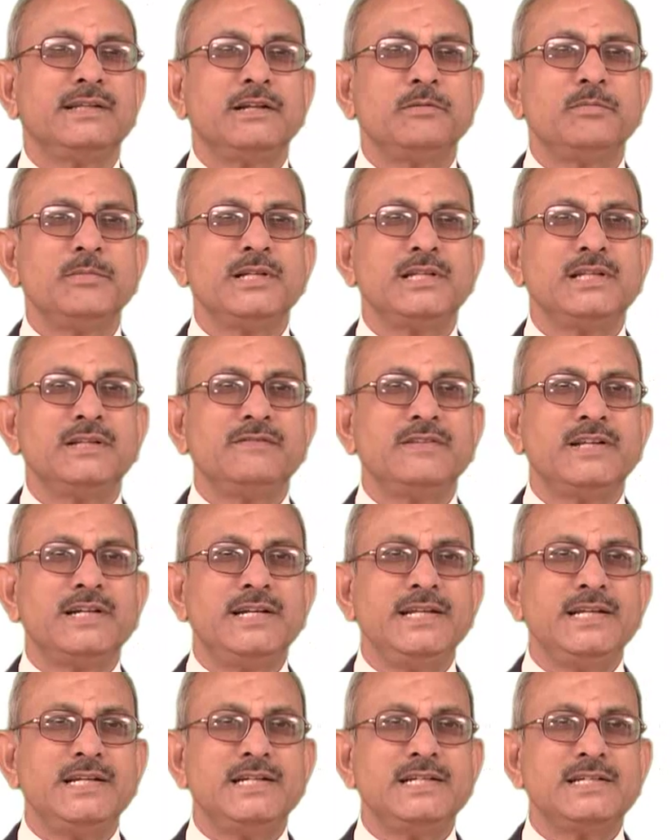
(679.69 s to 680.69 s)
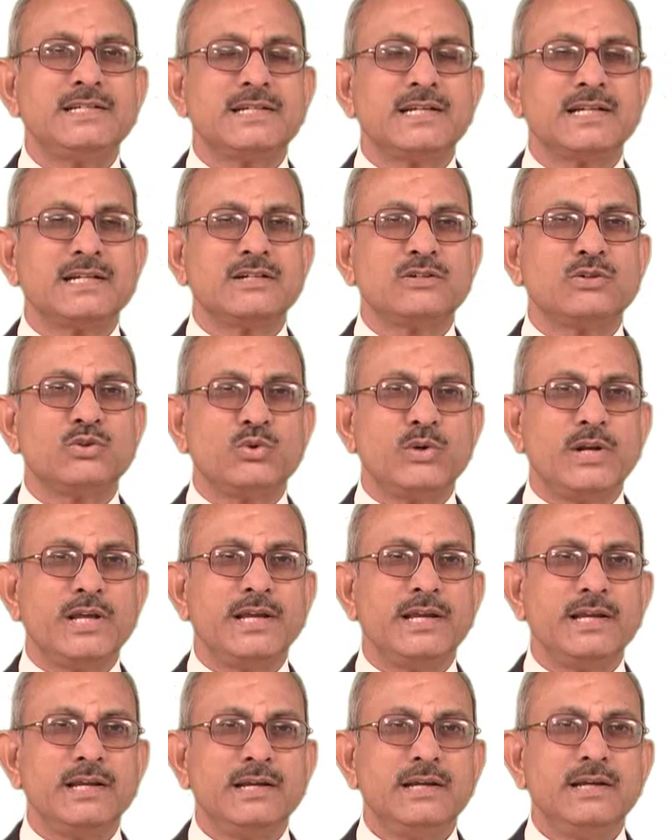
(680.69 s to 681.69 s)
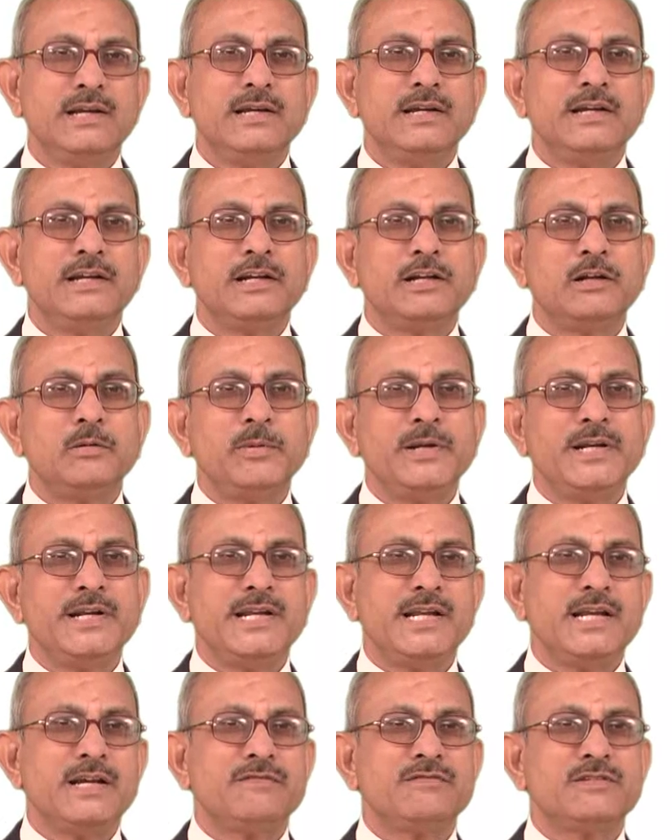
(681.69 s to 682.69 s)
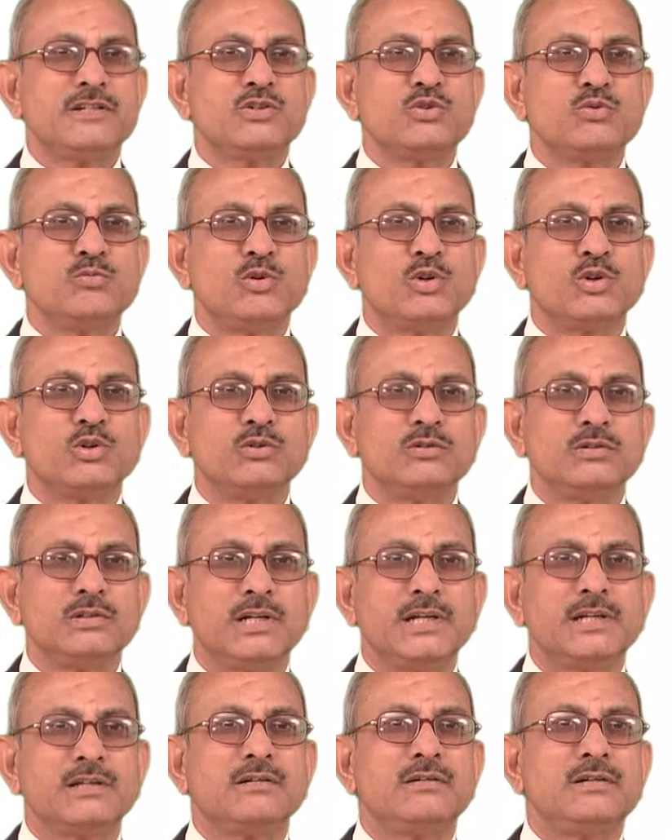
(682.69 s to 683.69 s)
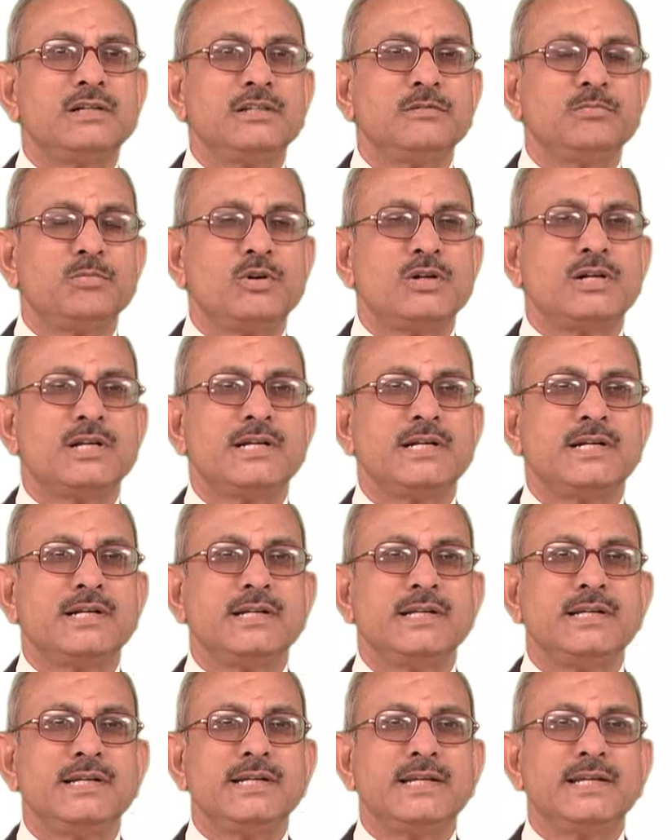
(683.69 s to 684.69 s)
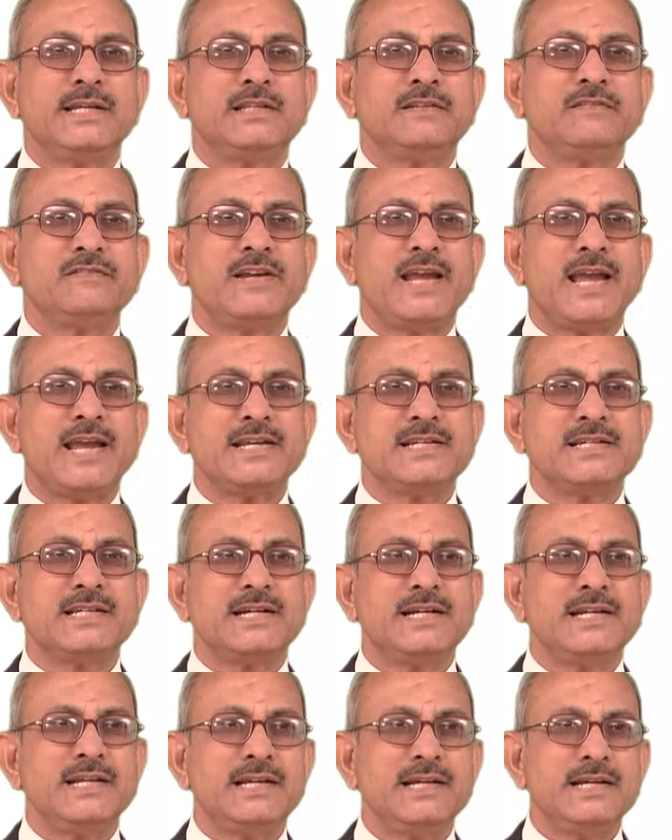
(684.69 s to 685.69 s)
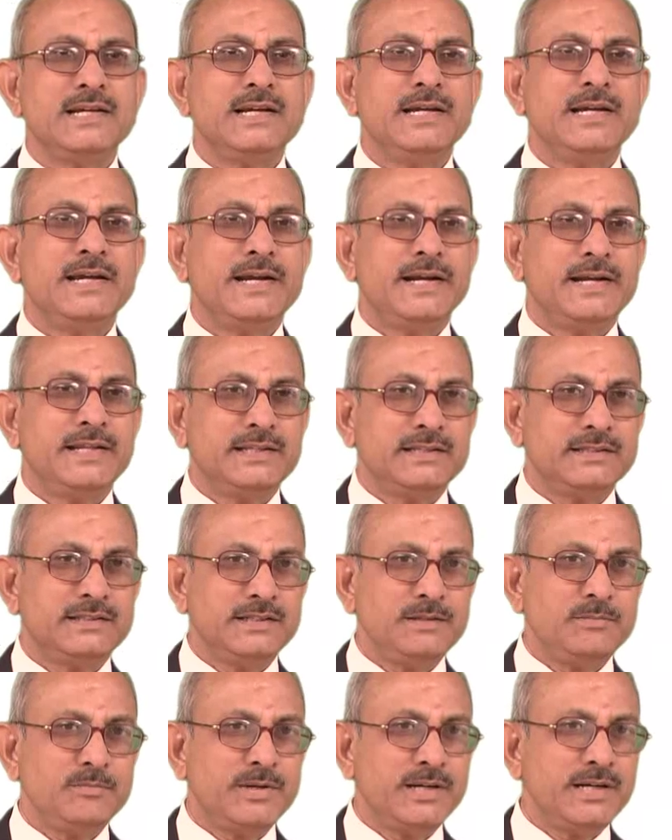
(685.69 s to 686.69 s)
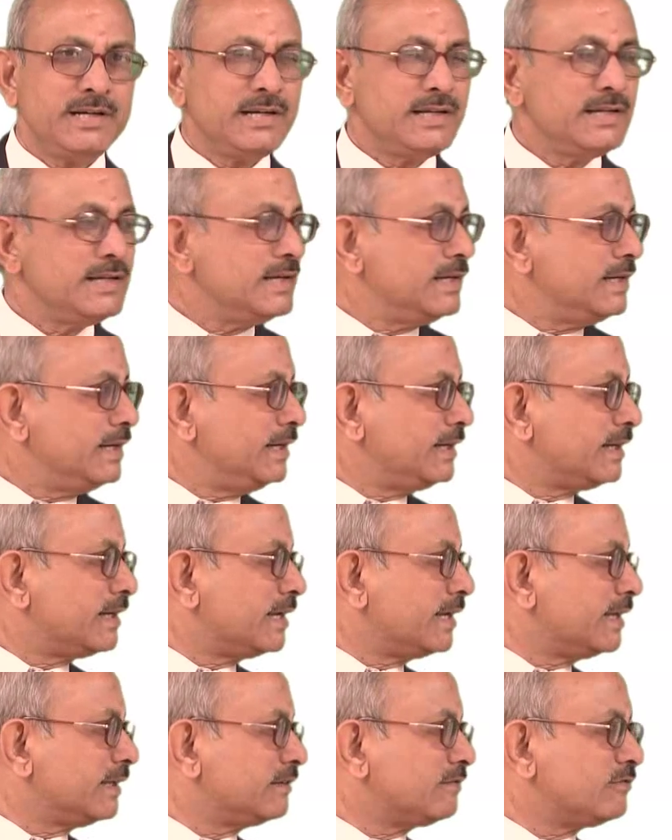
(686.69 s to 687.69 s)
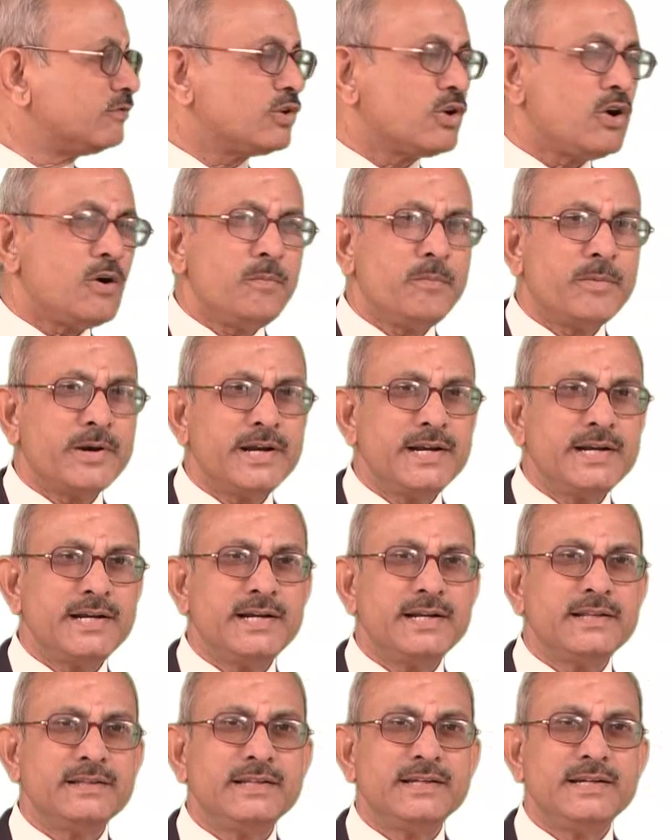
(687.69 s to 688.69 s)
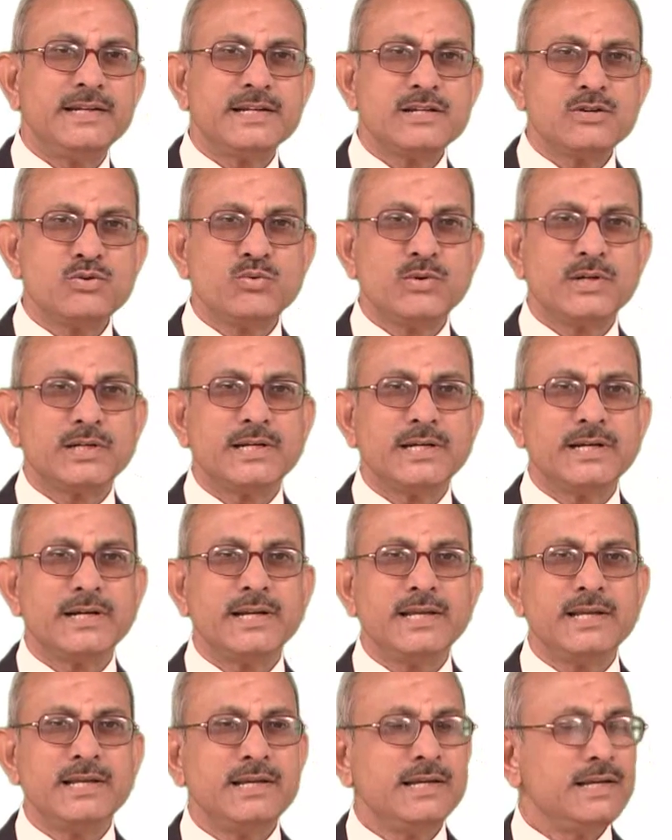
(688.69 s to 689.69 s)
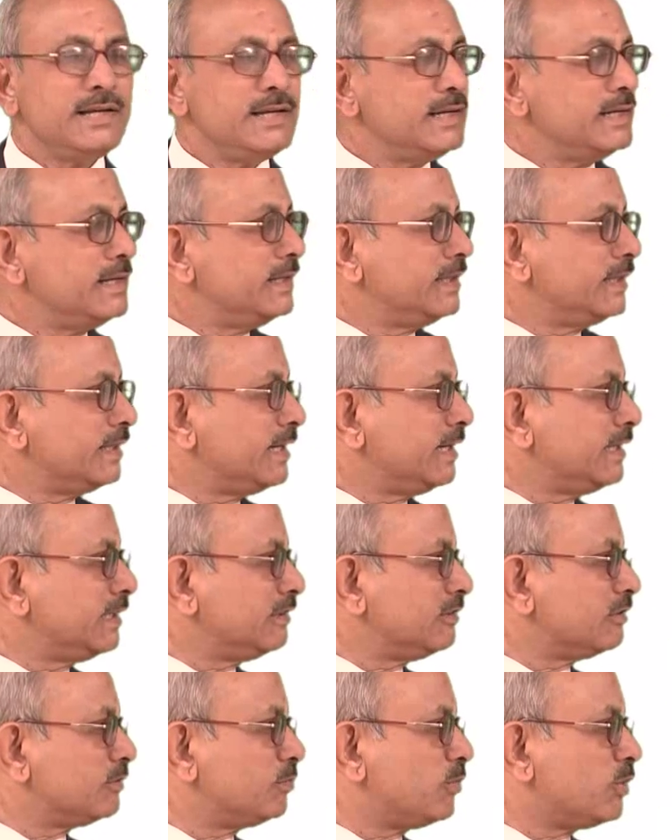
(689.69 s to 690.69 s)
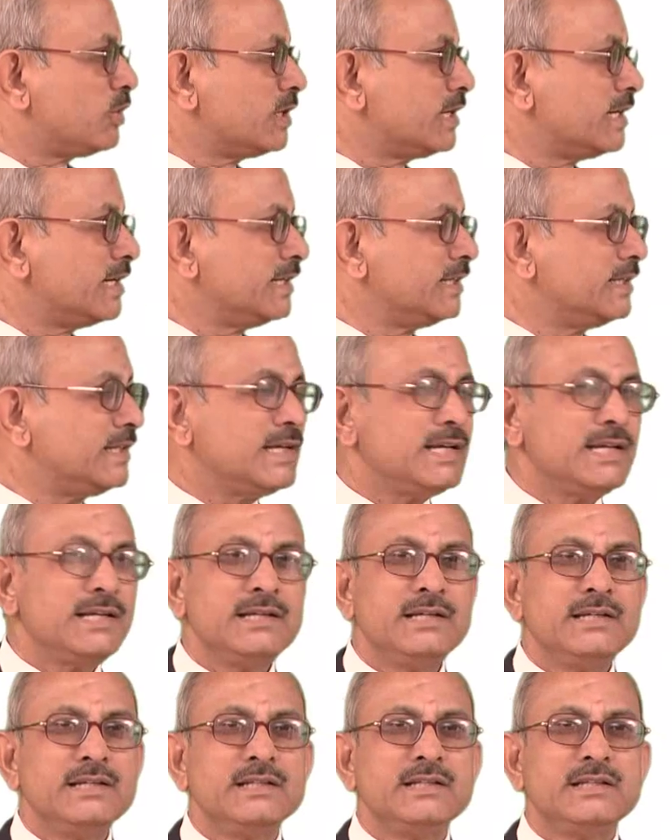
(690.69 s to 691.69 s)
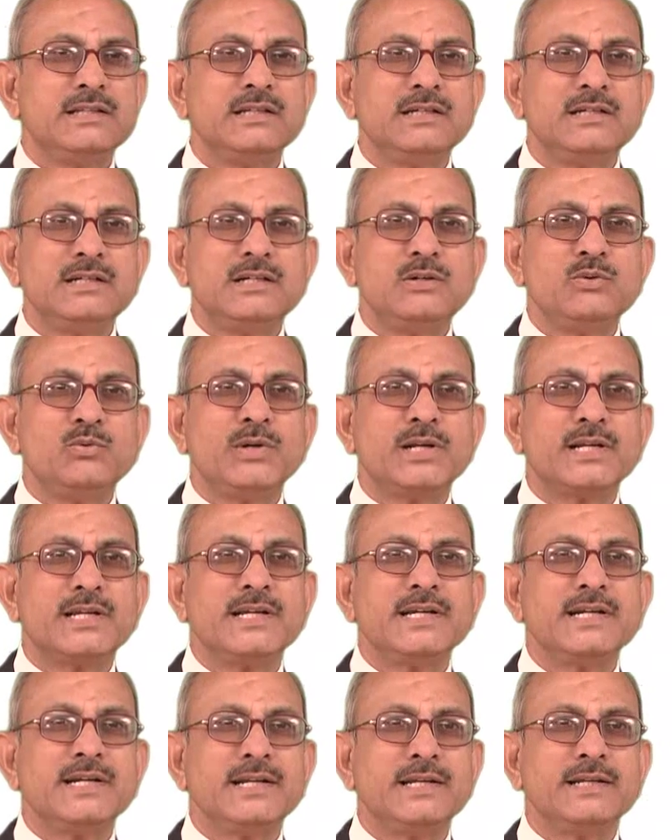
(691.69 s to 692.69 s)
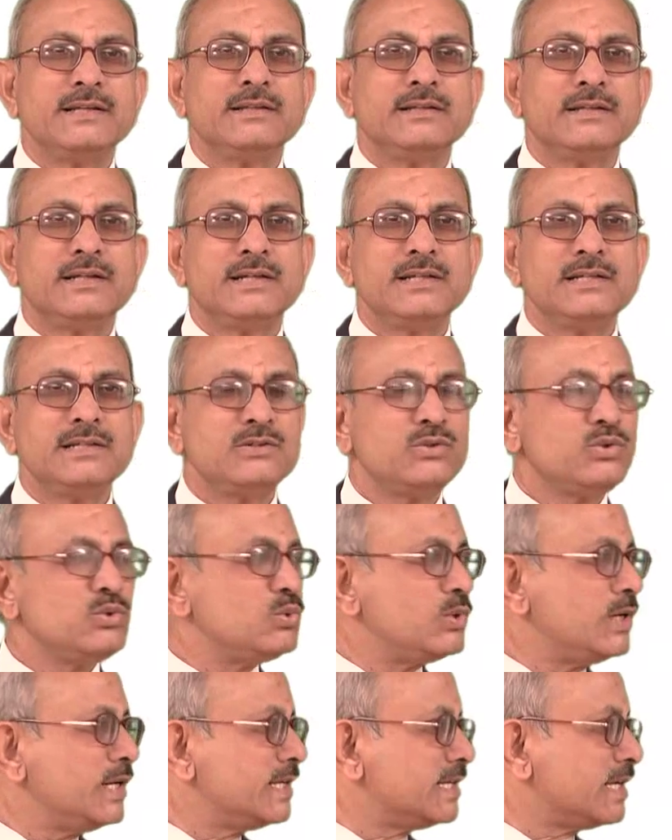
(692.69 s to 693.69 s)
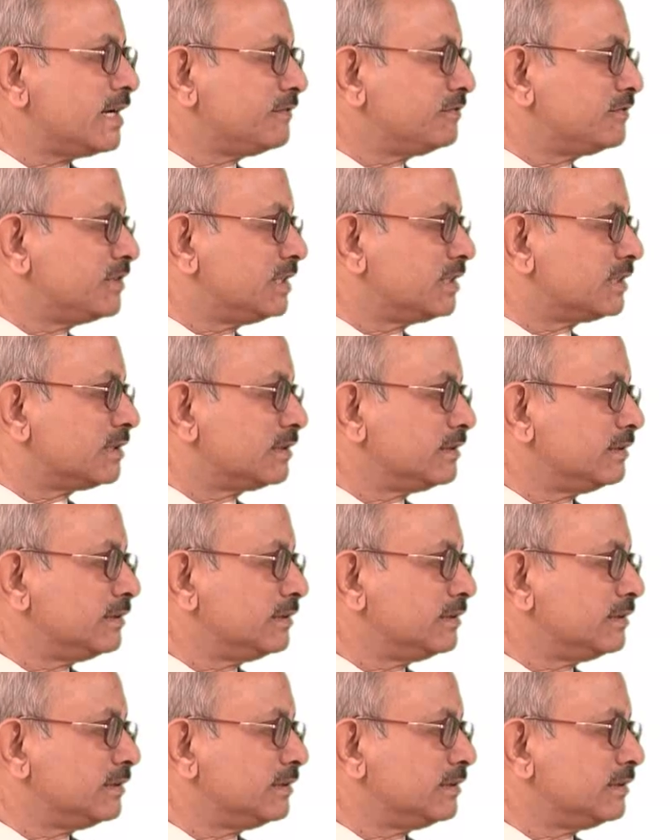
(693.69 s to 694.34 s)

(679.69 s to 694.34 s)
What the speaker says: That means if the deal is struck today, it will be day after tomorrow. That is called a spot rate. In case of cash ready, it is the same date. In case of TOM rate, it is the next working day. In the case of spot, it is the third working day. That is 2 days after.